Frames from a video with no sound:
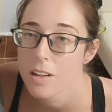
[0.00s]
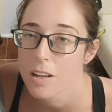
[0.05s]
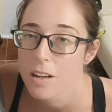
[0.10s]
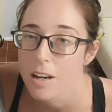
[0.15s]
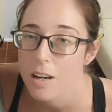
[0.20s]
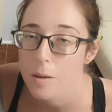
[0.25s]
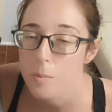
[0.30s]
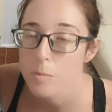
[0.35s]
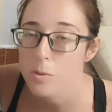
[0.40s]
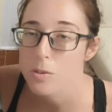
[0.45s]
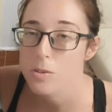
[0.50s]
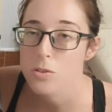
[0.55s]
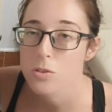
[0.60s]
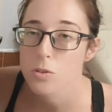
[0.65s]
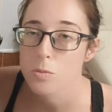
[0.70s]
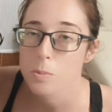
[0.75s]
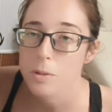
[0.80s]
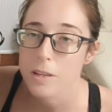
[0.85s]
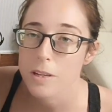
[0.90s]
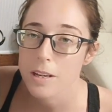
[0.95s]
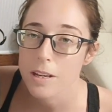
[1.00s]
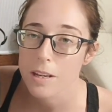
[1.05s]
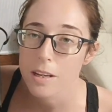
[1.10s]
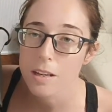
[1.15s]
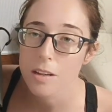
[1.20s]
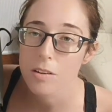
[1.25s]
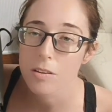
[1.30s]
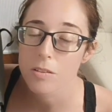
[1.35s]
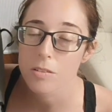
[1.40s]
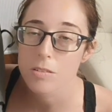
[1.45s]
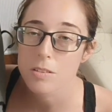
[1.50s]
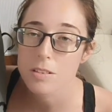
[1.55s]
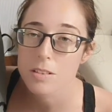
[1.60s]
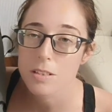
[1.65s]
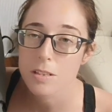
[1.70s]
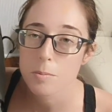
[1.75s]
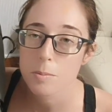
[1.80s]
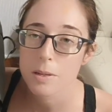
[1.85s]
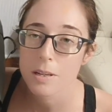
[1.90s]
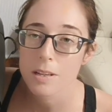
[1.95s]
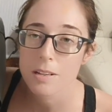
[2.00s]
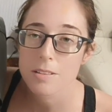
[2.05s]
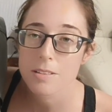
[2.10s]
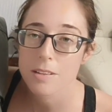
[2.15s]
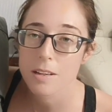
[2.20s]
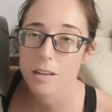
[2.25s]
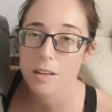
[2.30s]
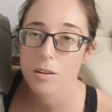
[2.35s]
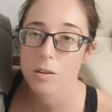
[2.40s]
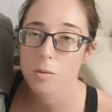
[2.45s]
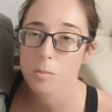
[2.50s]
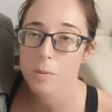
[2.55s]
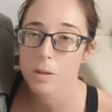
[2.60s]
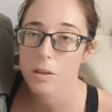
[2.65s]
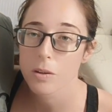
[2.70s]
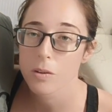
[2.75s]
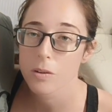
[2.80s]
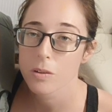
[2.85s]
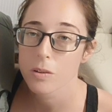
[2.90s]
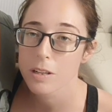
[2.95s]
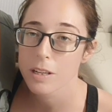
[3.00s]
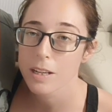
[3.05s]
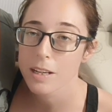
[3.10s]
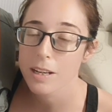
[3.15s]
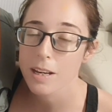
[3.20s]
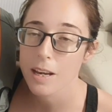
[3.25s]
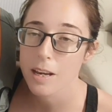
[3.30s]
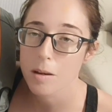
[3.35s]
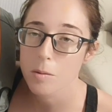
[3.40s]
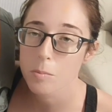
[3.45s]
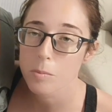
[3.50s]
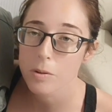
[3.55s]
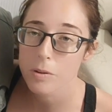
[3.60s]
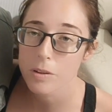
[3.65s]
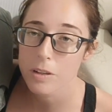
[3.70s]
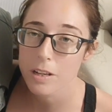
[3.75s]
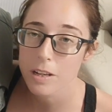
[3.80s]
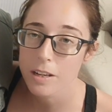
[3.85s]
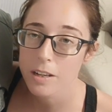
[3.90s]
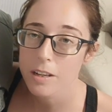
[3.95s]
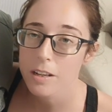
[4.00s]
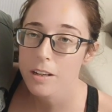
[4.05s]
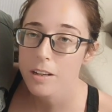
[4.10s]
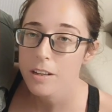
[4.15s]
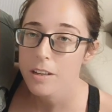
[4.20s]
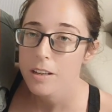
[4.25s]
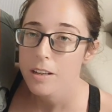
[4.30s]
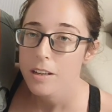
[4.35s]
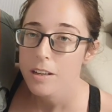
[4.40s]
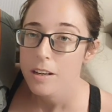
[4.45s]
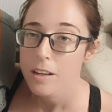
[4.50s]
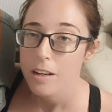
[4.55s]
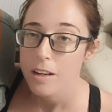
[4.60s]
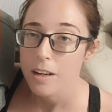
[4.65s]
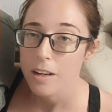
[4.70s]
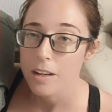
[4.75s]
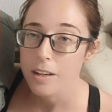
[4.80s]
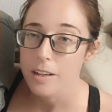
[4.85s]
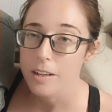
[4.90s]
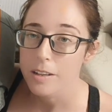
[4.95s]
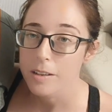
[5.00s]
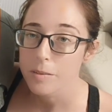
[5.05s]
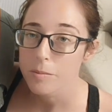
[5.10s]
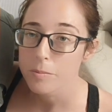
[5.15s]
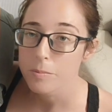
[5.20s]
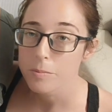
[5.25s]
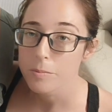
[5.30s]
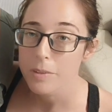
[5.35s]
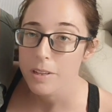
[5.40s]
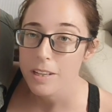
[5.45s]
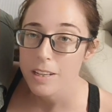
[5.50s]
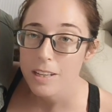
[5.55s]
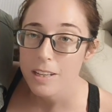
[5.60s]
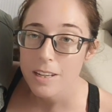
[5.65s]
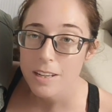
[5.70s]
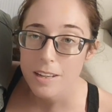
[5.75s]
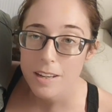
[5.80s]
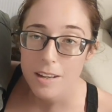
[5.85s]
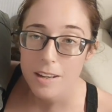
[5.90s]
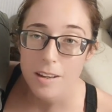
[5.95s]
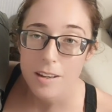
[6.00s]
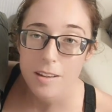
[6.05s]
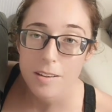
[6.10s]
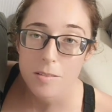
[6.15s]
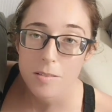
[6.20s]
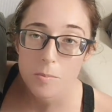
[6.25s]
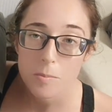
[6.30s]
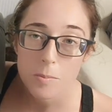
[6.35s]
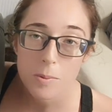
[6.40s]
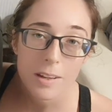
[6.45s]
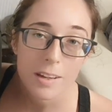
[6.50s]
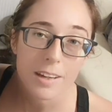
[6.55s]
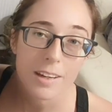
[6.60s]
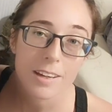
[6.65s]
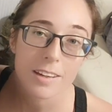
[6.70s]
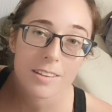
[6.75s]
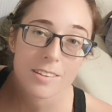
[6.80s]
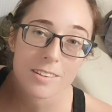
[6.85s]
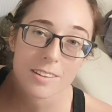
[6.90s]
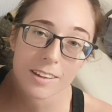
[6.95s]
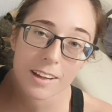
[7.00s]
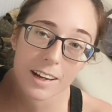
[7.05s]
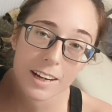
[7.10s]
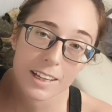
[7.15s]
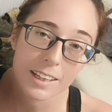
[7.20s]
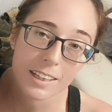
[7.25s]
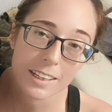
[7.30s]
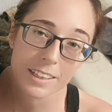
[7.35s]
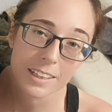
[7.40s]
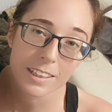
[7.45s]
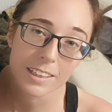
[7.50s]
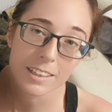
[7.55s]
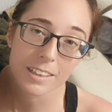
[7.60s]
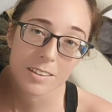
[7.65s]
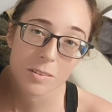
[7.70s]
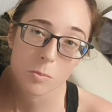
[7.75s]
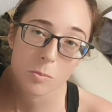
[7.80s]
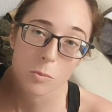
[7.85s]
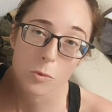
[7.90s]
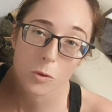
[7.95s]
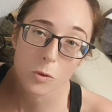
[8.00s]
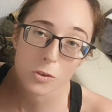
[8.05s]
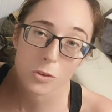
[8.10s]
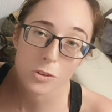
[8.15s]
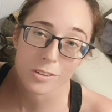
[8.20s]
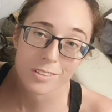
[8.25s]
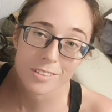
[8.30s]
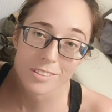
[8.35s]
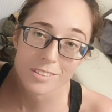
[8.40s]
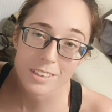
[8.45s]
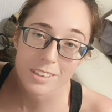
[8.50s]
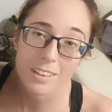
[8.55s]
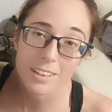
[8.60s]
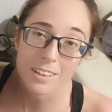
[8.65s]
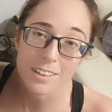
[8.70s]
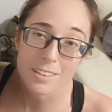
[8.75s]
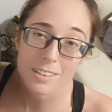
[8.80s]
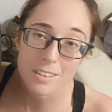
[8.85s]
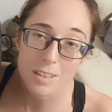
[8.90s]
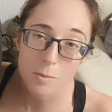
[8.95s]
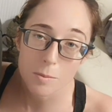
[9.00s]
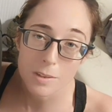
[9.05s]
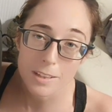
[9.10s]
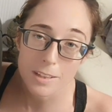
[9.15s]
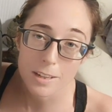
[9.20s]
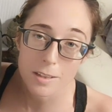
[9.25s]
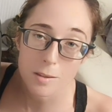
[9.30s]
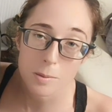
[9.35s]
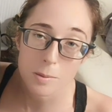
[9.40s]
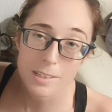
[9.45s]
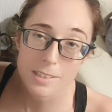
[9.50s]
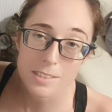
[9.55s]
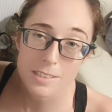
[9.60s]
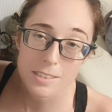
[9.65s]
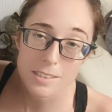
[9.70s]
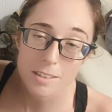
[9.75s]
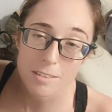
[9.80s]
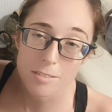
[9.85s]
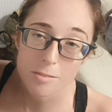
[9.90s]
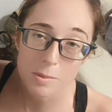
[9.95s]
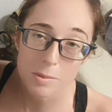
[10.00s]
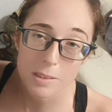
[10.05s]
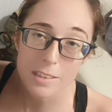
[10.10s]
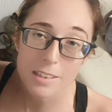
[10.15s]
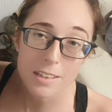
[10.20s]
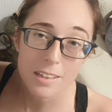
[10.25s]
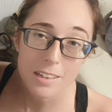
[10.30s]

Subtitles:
I'm not super keen on sleeping outside on my own in Cambodia. It can be slightly more dodgy than some of the other places I've been.